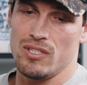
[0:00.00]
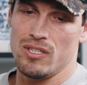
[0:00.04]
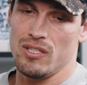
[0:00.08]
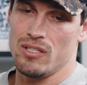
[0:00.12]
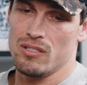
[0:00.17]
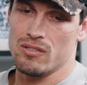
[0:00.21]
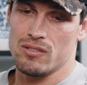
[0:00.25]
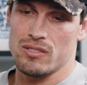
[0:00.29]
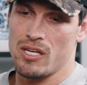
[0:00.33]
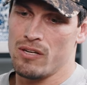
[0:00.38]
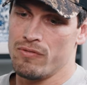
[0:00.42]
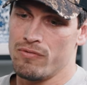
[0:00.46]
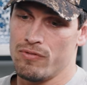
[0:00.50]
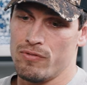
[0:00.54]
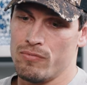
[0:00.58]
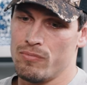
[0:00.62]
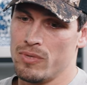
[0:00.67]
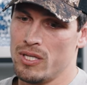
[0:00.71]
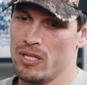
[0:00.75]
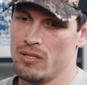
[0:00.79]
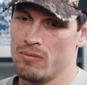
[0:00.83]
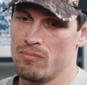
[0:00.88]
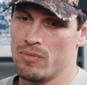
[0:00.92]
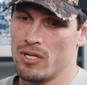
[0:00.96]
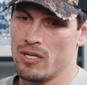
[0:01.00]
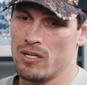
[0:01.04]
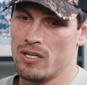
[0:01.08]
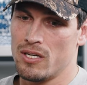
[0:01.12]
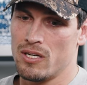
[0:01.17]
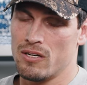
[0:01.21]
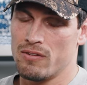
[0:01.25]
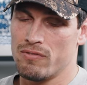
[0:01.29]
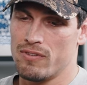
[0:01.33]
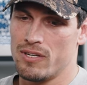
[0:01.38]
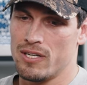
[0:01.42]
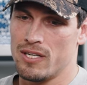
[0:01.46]
yeah, same for me in my
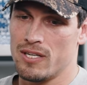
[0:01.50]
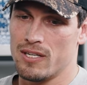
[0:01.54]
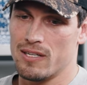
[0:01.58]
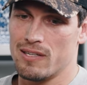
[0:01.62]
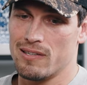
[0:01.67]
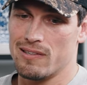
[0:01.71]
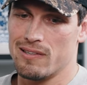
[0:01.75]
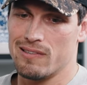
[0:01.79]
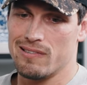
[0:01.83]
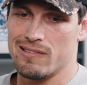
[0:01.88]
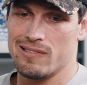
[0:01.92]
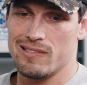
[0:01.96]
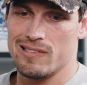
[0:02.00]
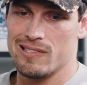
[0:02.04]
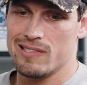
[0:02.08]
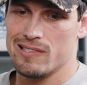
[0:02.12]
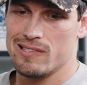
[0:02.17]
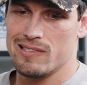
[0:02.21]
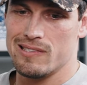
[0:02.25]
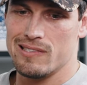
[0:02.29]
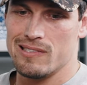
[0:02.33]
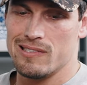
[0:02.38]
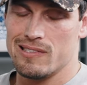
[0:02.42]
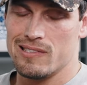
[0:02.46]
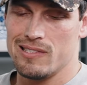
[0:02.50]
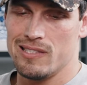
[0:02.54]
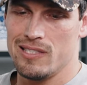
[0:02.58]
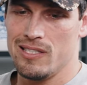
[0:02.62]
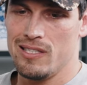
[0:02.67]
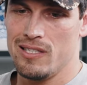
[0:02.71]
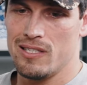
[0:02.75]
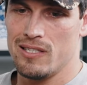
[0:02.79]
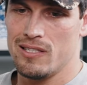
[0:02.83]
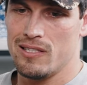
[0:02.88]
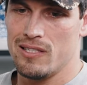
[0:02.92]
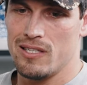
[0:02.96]
life. Like,
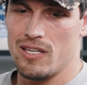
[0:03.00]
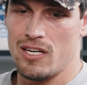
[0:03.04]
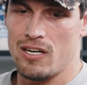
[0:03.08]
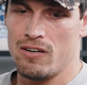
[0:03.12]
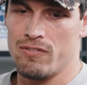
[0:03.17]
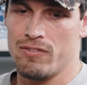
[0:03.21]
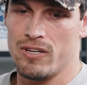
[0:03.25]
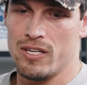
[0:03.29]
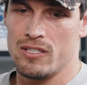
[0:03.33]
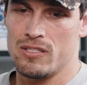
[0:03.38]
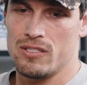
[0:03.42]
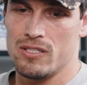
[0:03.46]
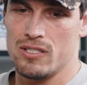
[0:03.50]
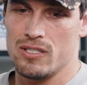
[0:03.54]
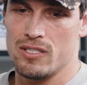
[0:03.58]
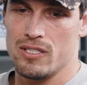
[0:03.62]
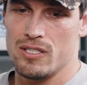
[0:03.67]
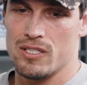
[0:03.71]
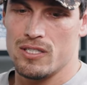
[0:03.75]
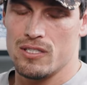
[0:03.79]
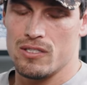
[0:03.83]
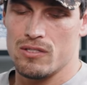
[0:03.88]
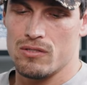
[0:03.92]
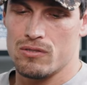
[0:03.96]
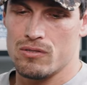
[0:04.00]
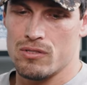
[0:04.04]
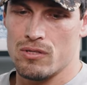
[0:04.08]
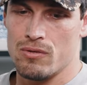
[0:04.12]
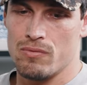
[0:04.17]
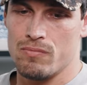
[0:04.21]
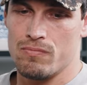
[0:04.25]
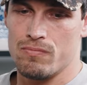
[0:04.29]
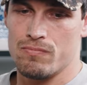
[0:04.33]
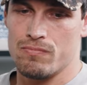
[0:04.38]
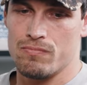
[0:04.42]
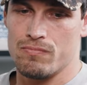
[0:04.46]
yeah, I've had
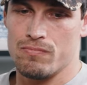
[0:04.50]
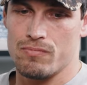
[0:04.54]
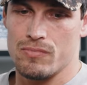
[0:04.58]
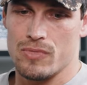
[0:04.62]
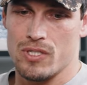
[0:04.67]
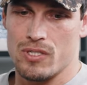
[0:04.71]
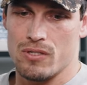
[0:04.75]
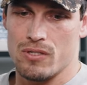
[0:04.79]
some